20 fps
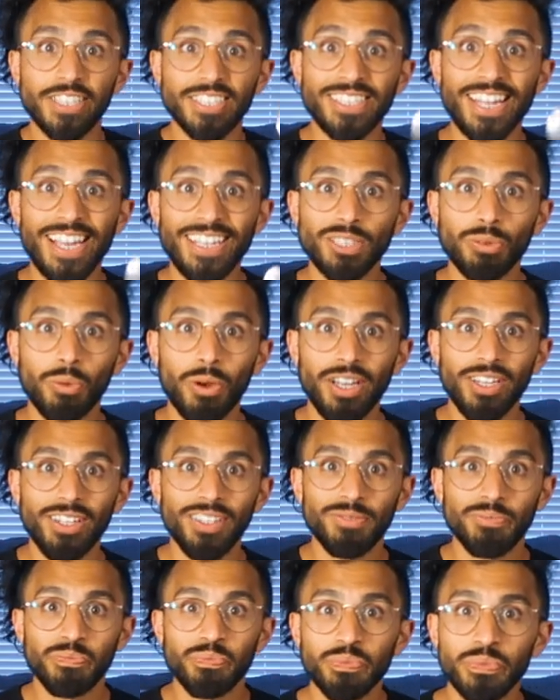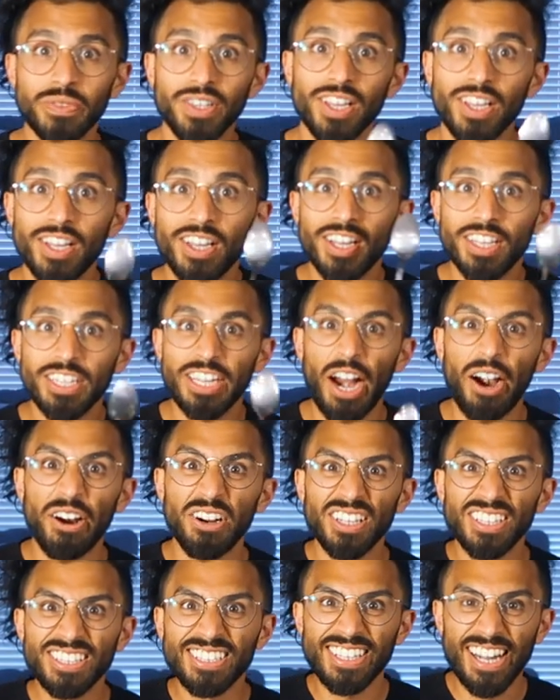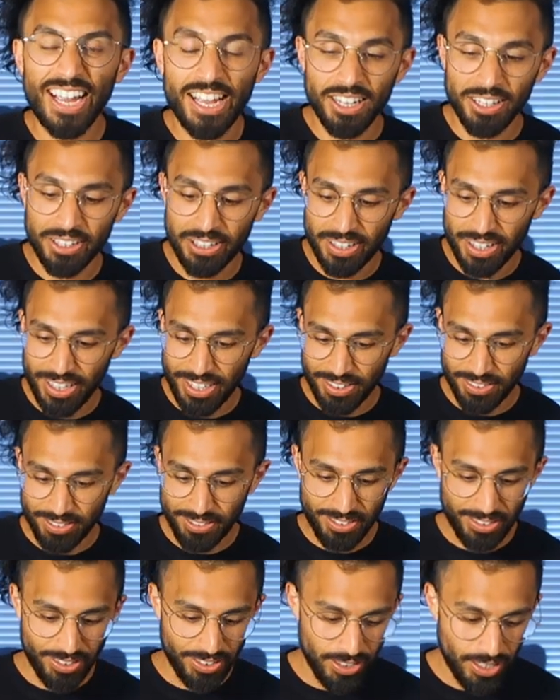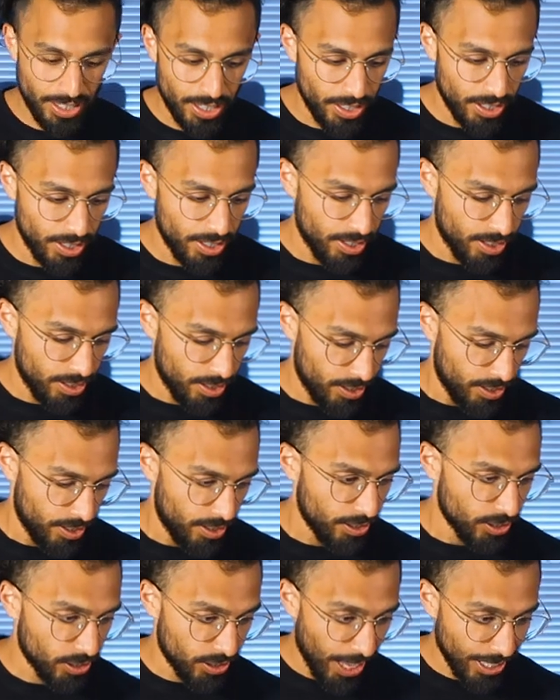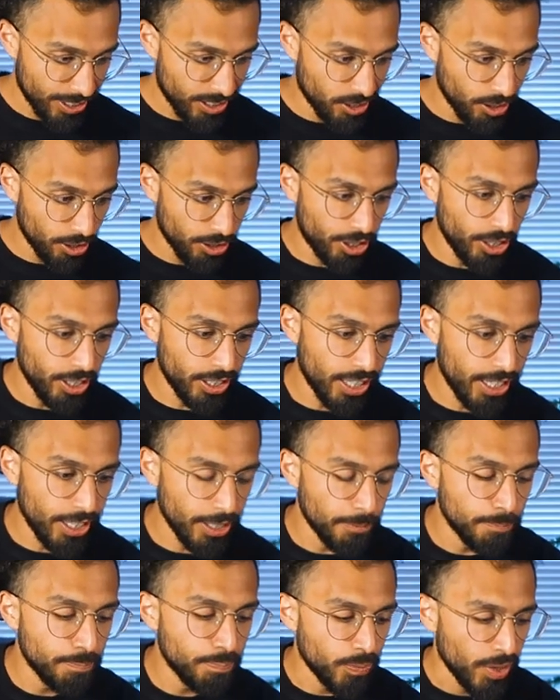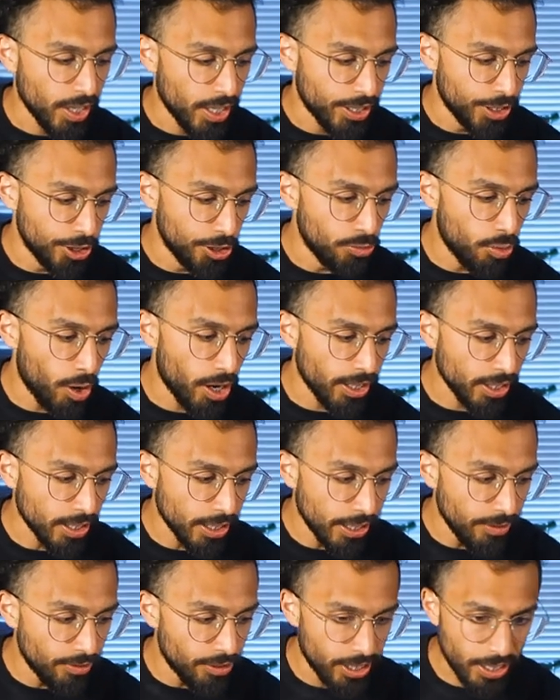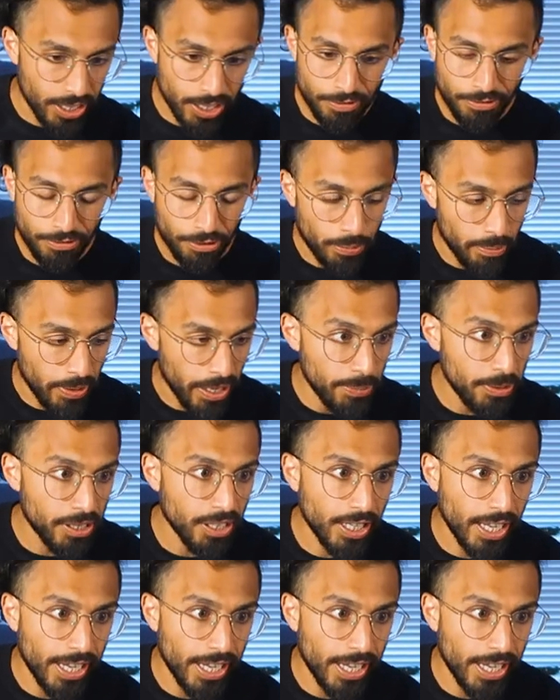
This next one, Kerala style, all right? That's still cooking. You'd want to leave it in for maybe